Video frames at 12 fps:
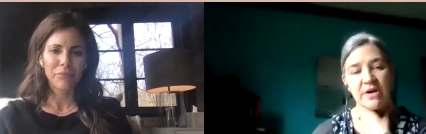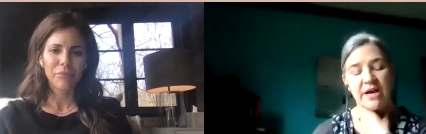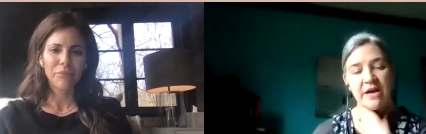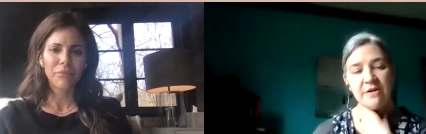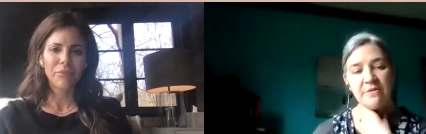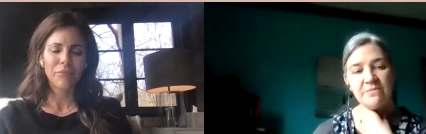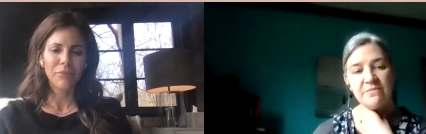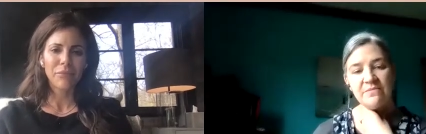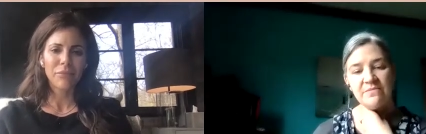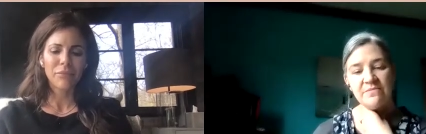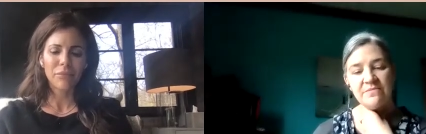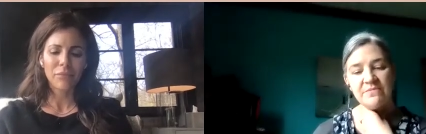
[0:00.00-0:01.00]
Speaker 1: um,
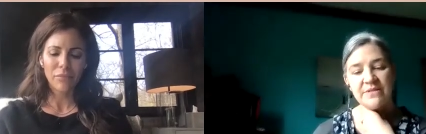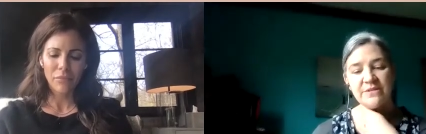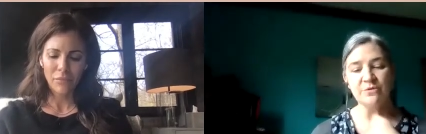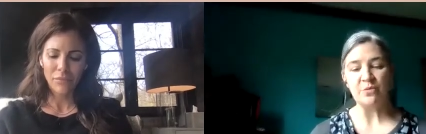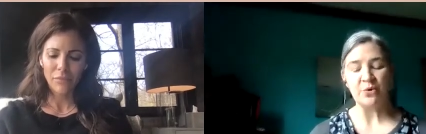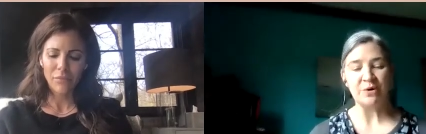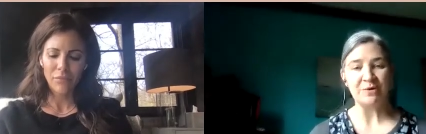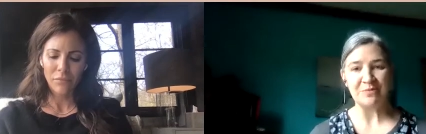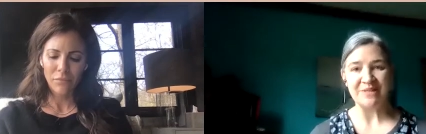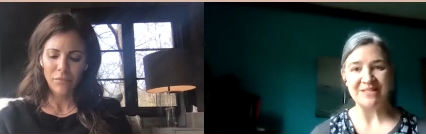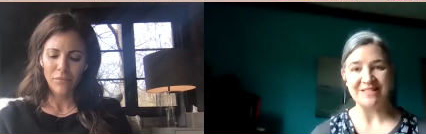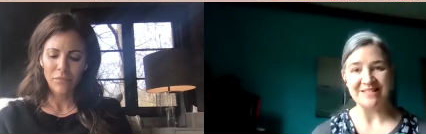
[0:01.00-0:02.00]
these are
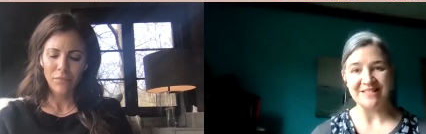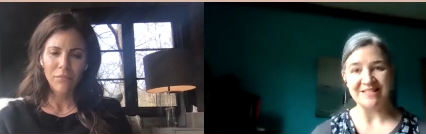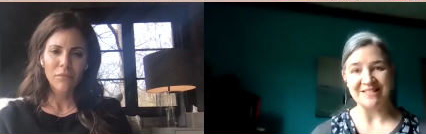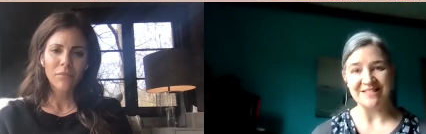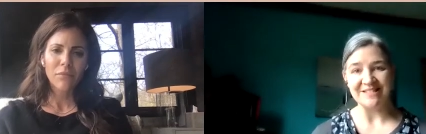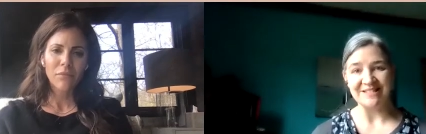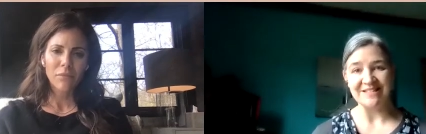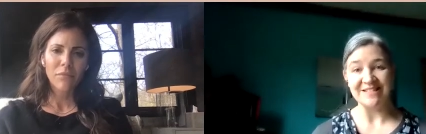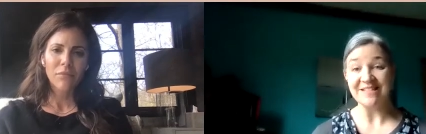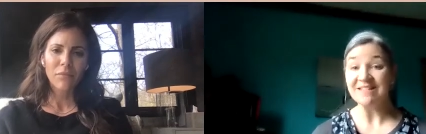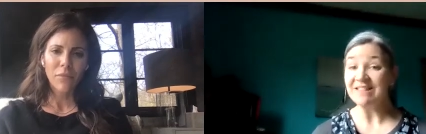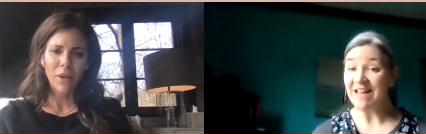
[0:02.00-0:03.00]
important pieces it's
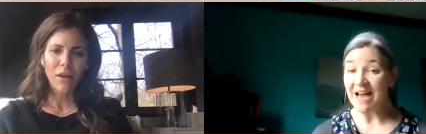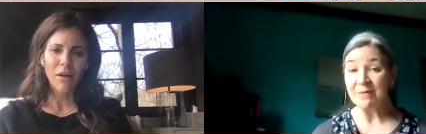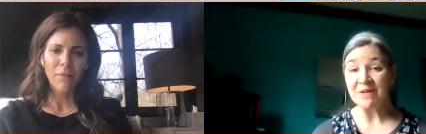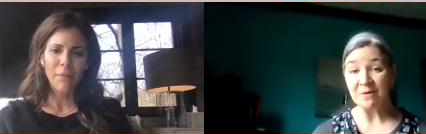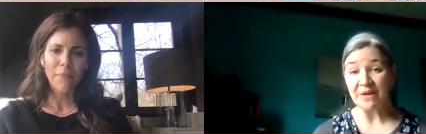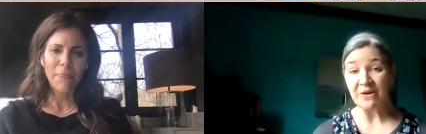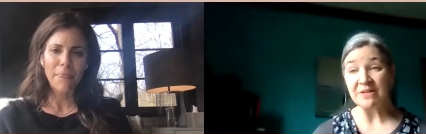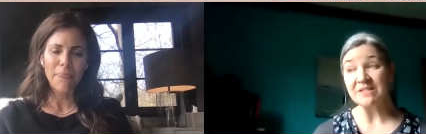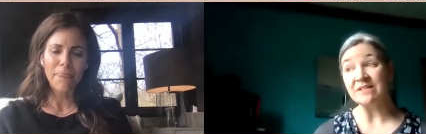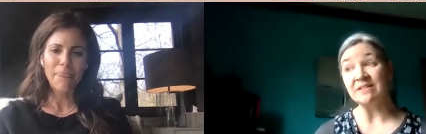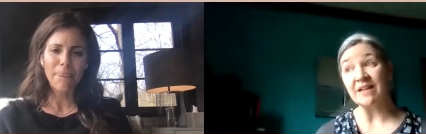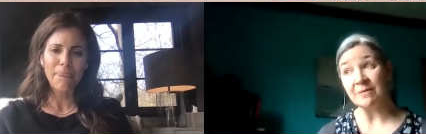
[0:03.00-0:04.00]
it's a lot being yeah. a, parent,
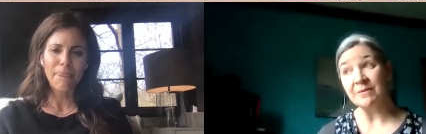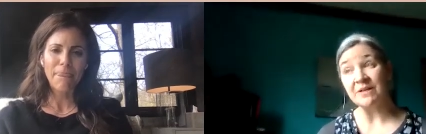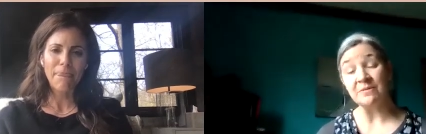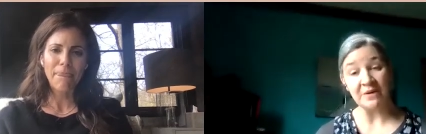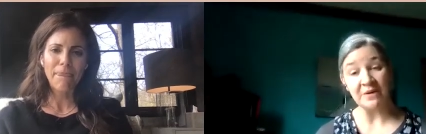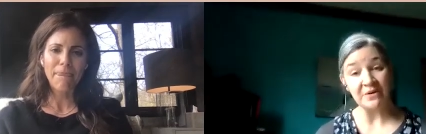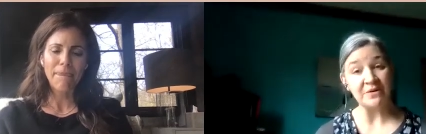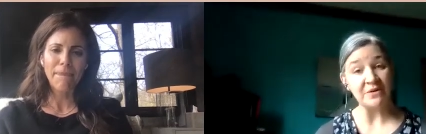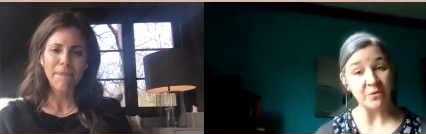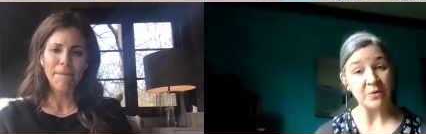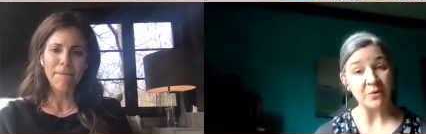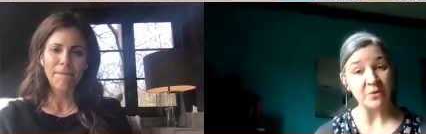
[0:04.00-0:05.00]
a lot being a parent in
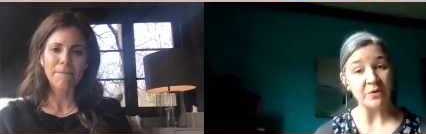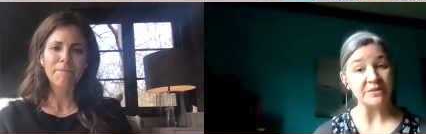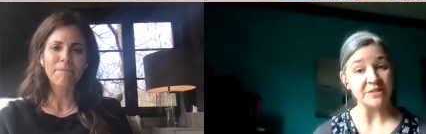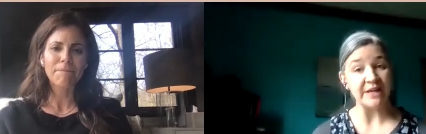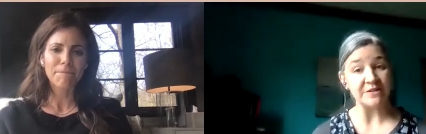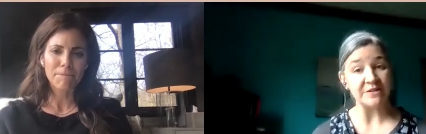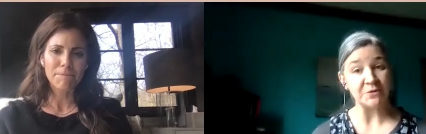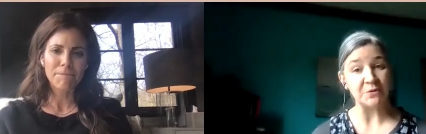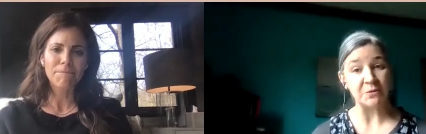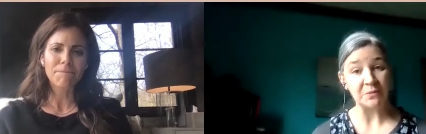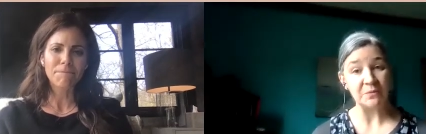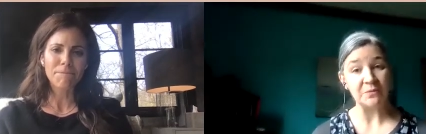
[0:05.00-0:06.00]
our world today too
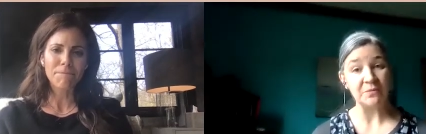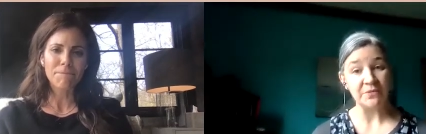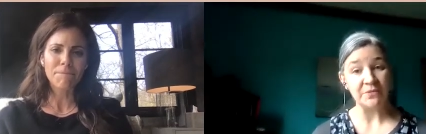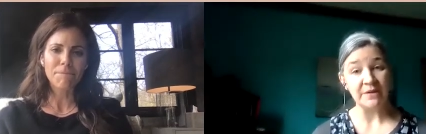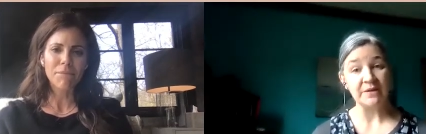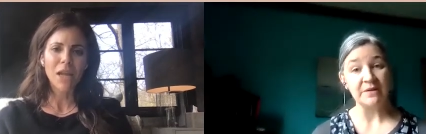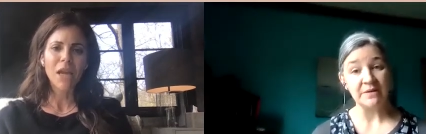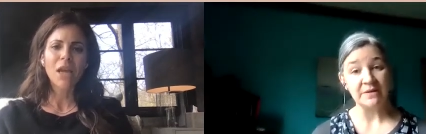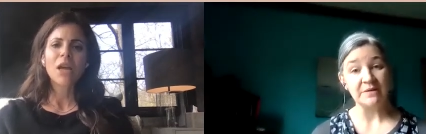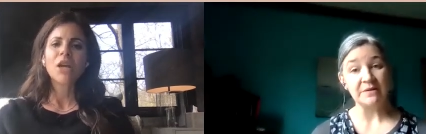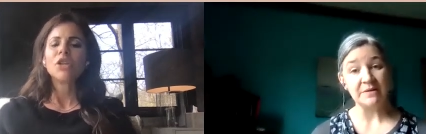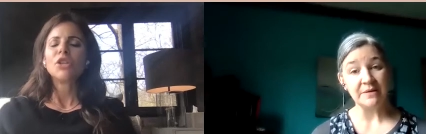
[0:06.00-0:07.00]
Speaker 2: mm-hmm.
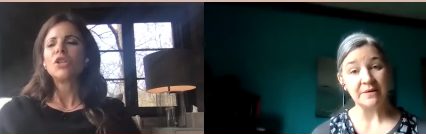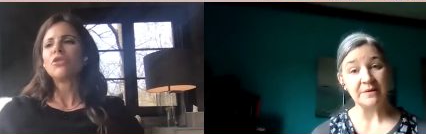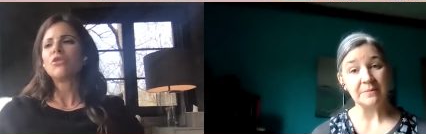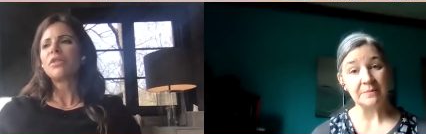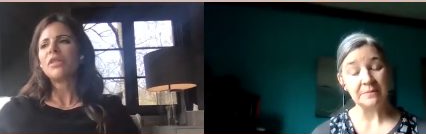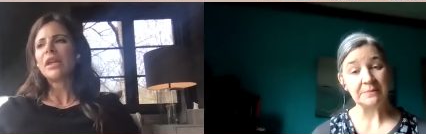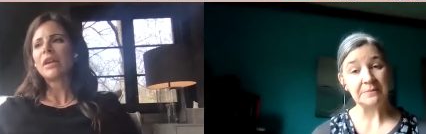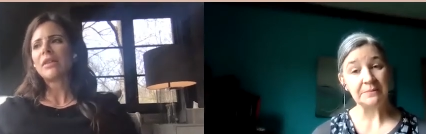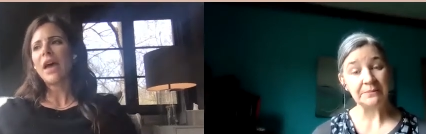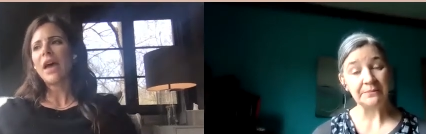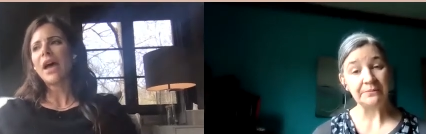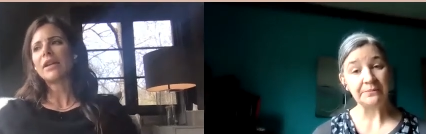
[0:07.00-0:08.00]
Do you
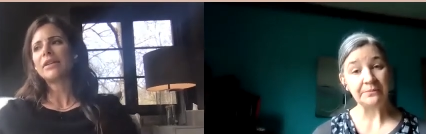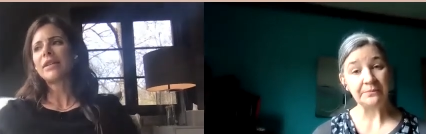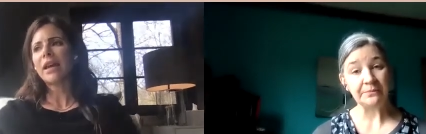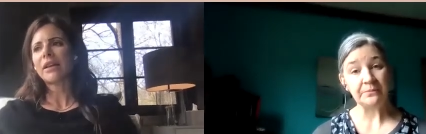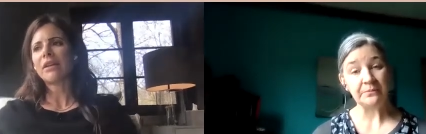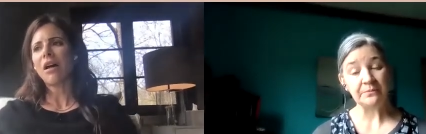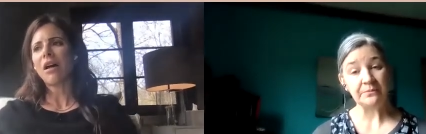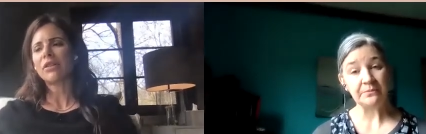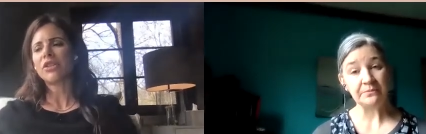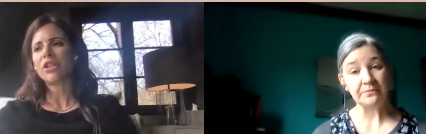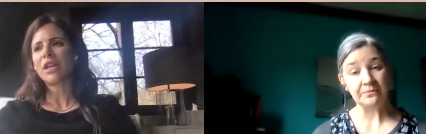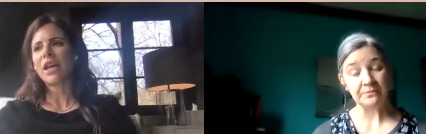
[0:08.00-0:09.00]
think that
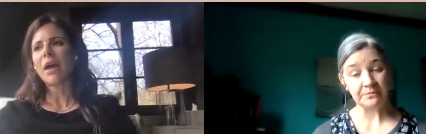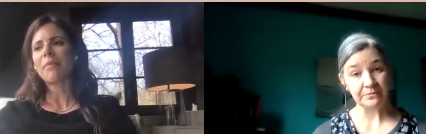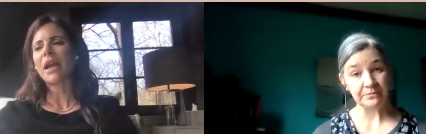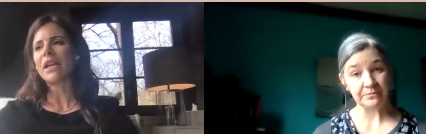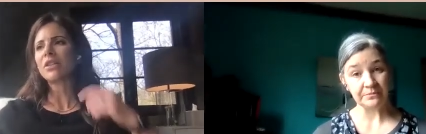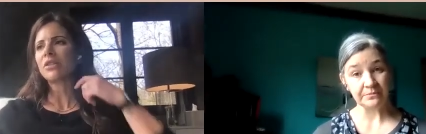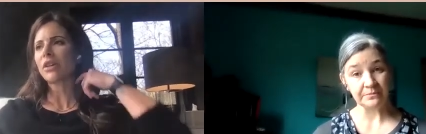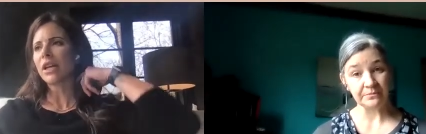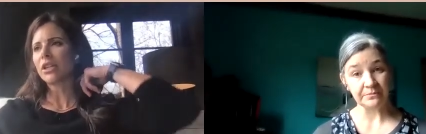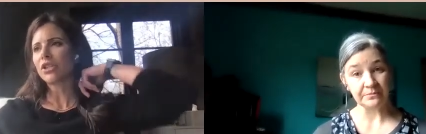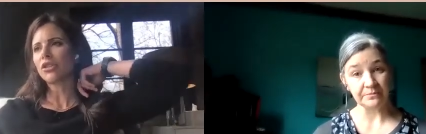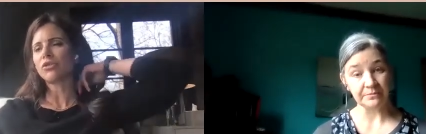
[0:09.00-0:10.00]
technology, I mean, I
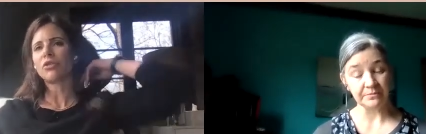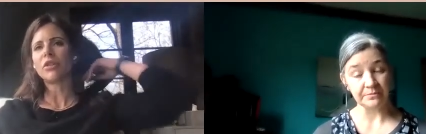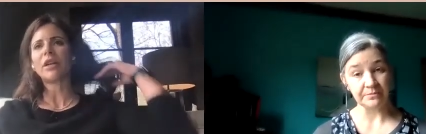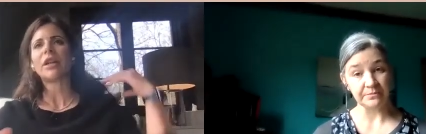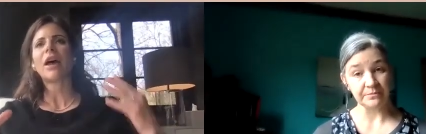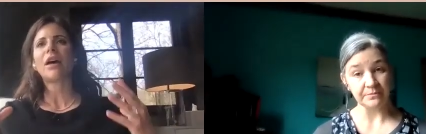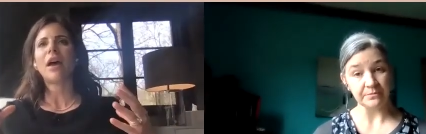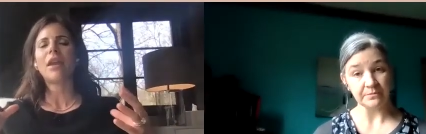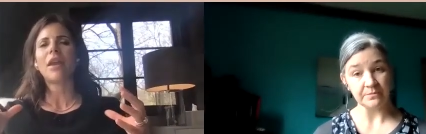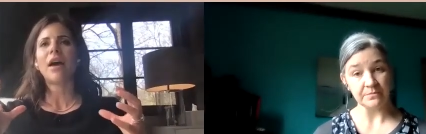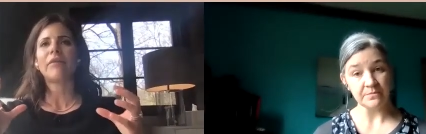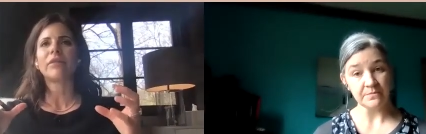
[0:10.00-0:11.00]
just look at children
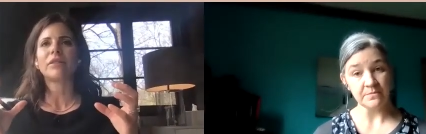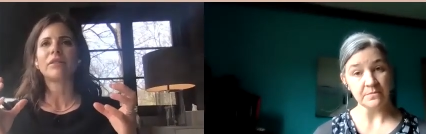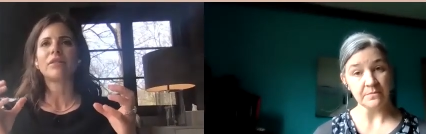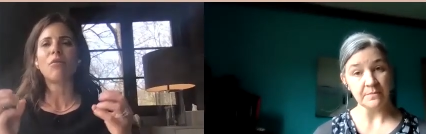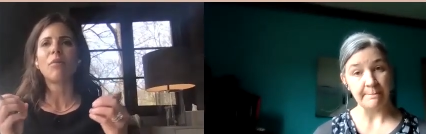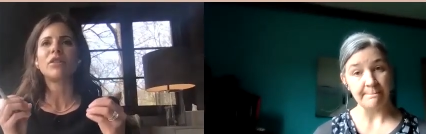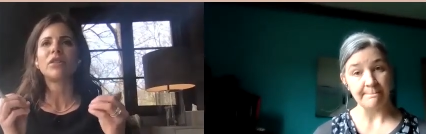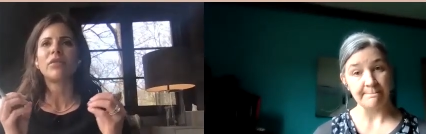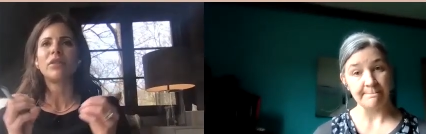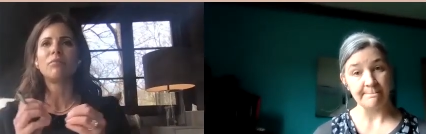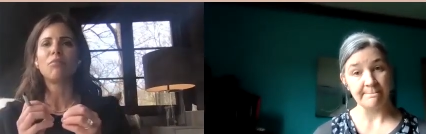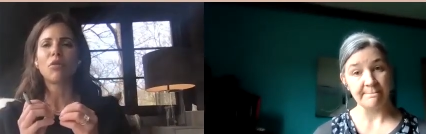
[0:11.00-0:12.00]
and having so much of a